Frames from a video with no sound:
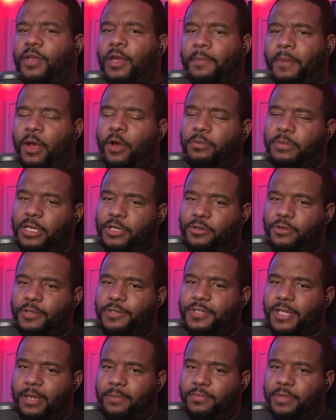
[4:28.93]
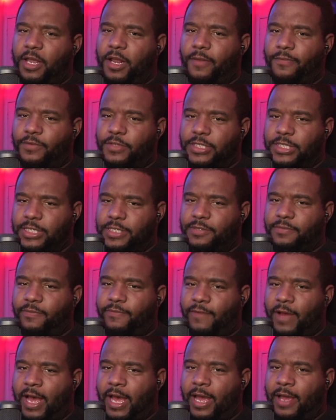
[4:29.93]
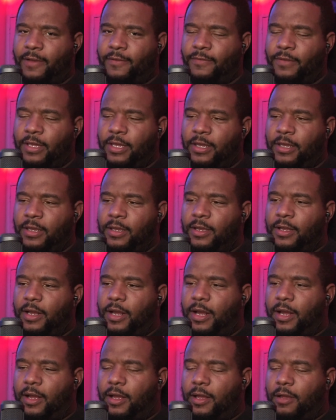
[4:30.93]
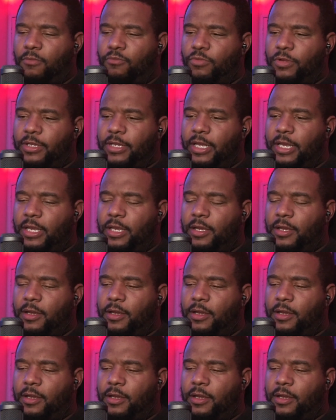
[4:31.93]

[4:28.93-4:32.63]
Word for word: I hope they do the same thing for season five um, when they um,